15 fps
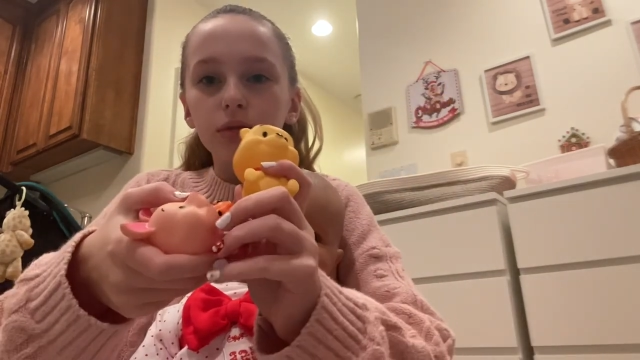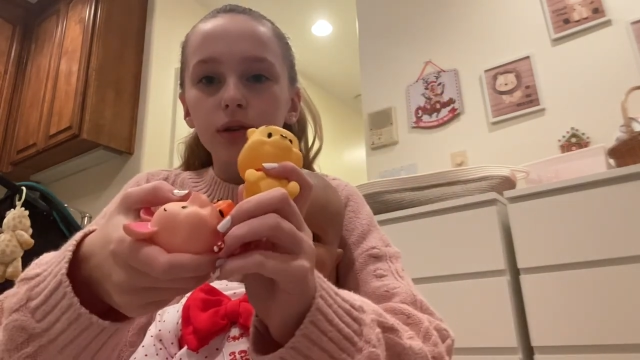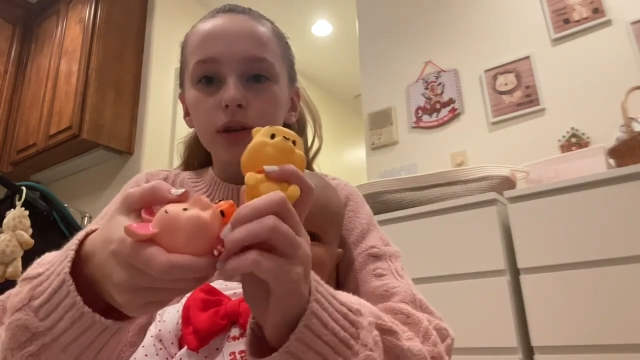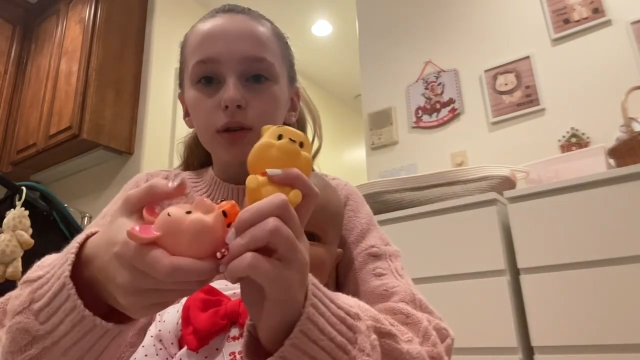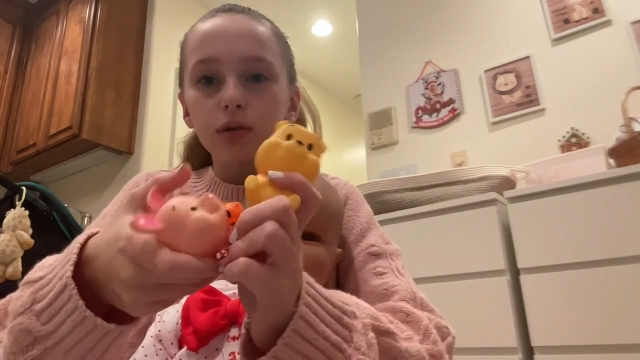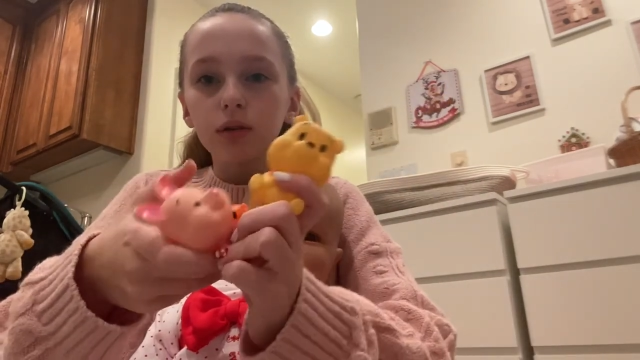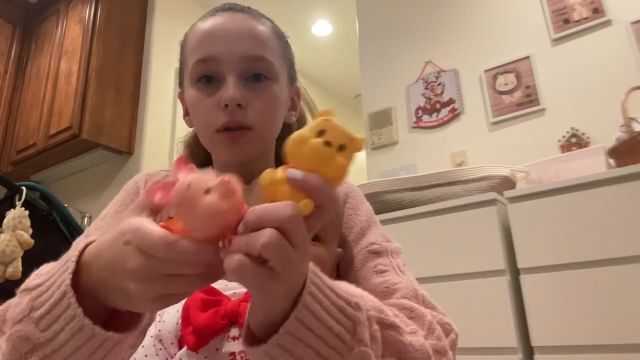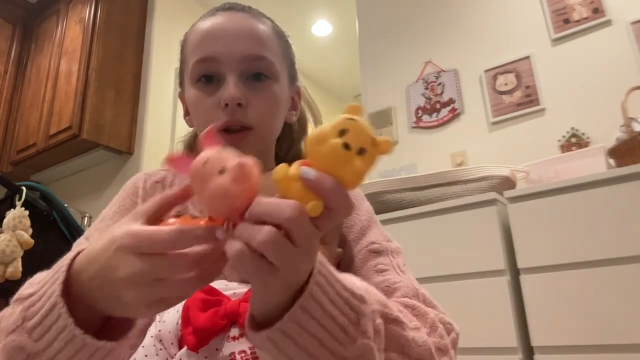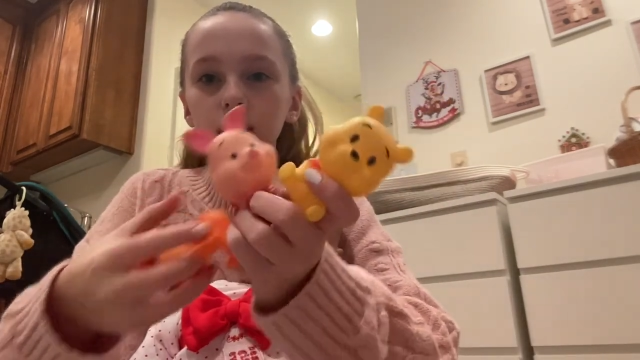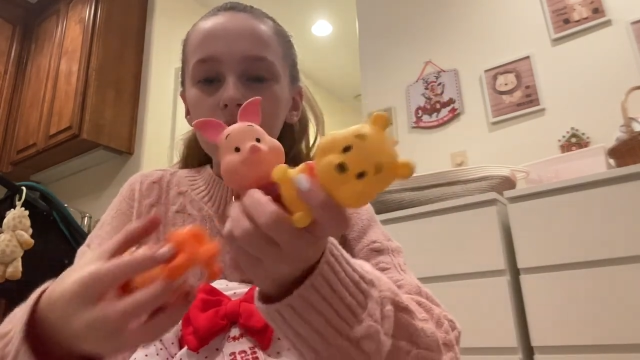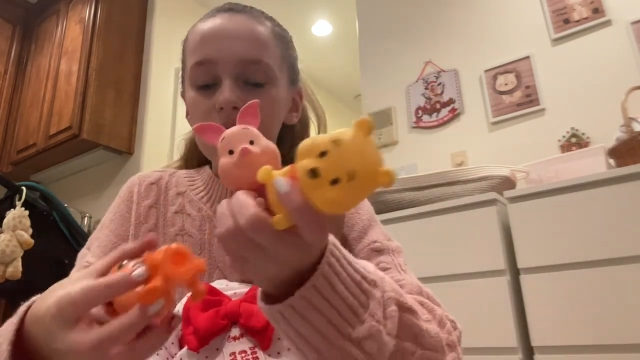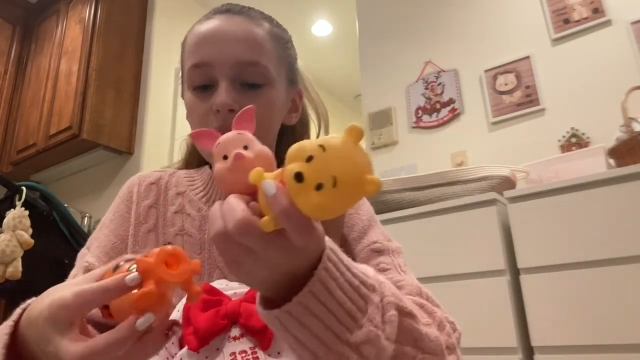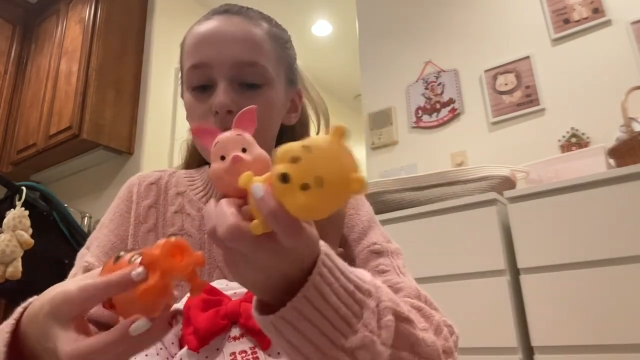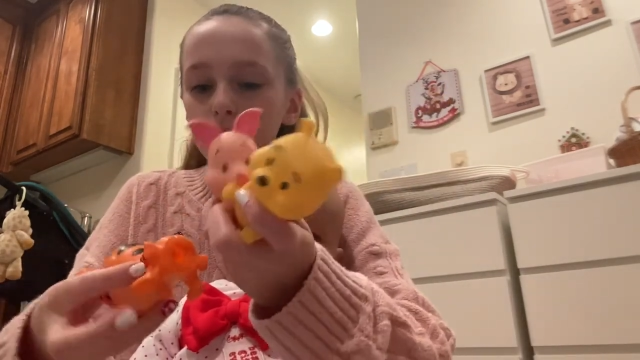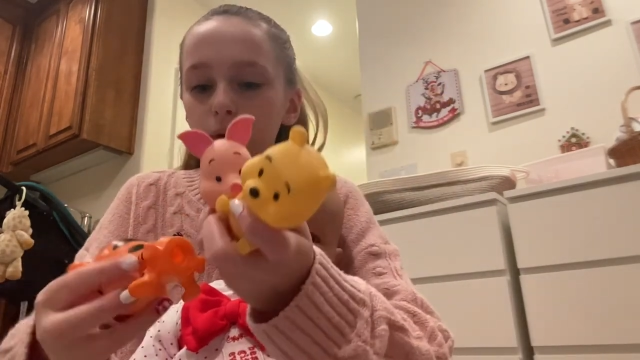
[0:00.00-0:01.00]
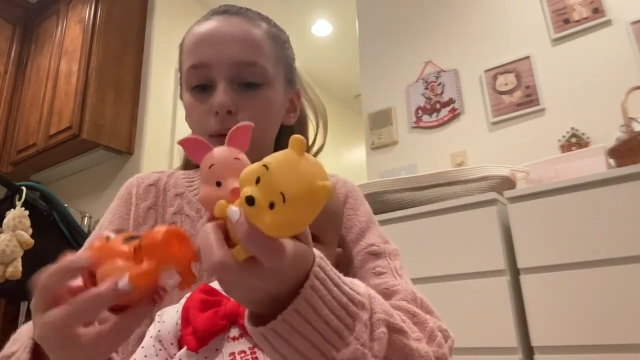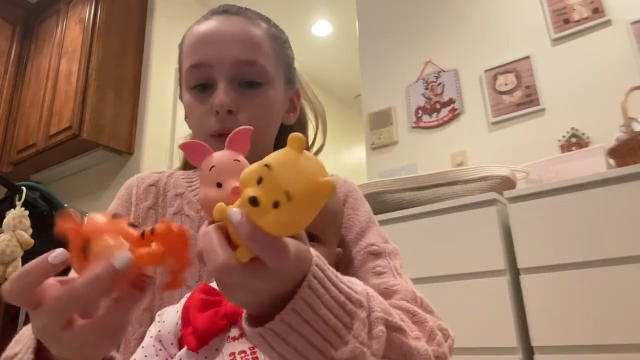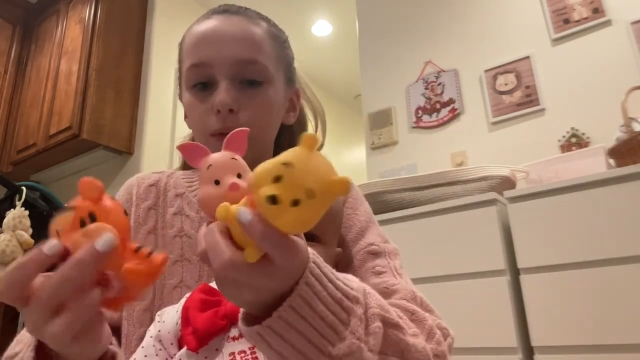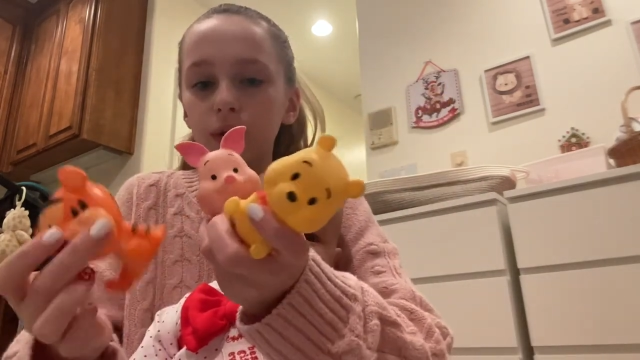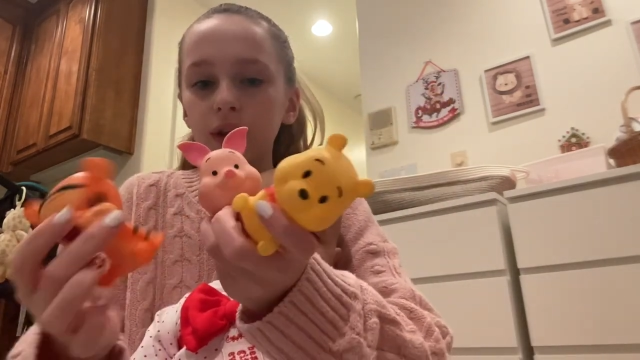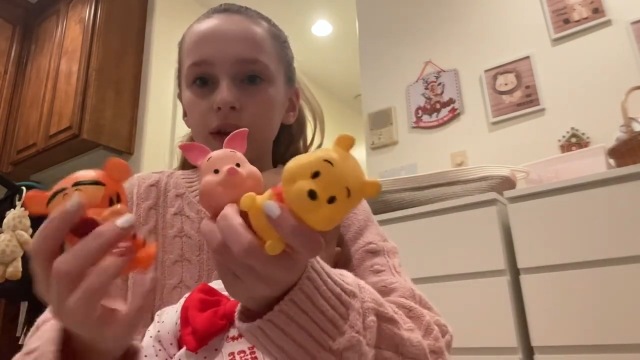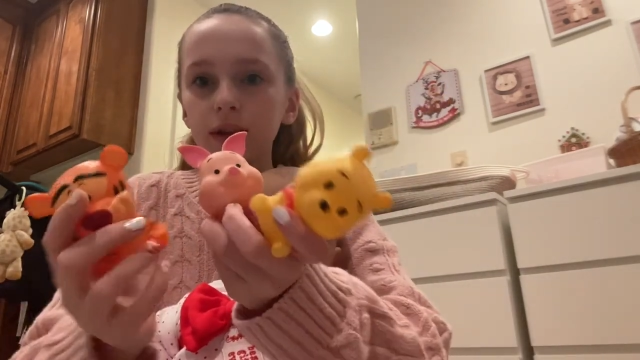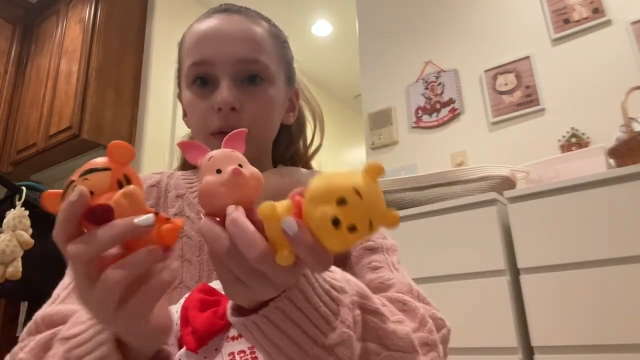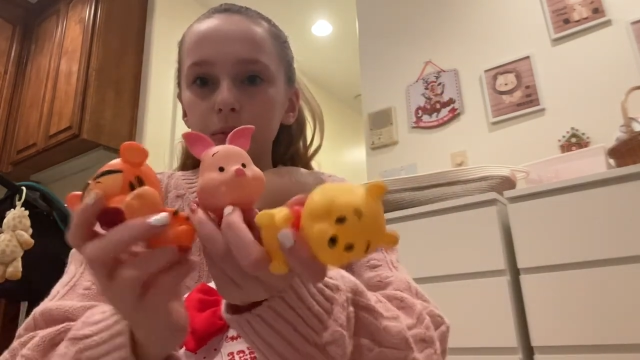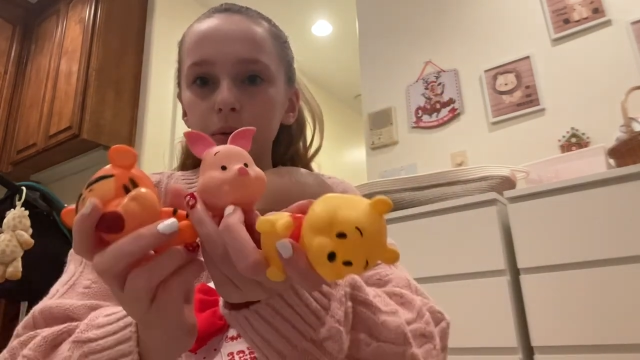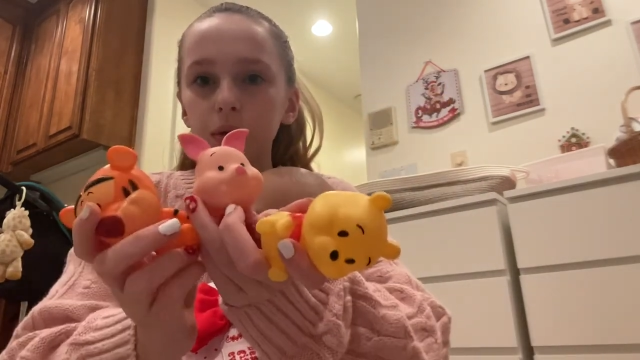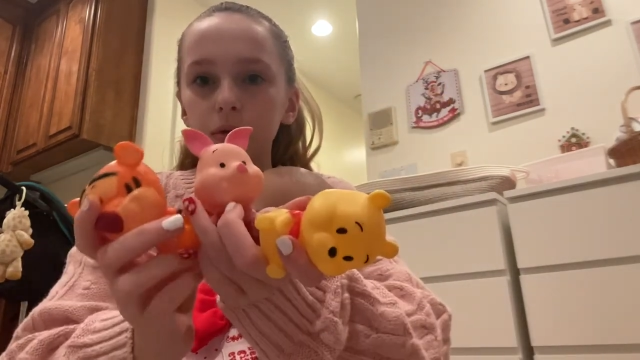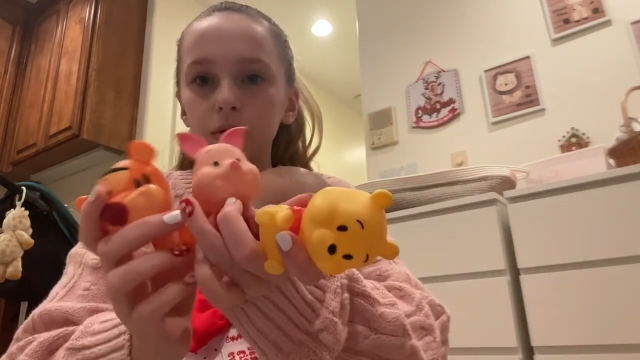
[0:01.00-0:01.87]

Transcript: little Winnie the Pooh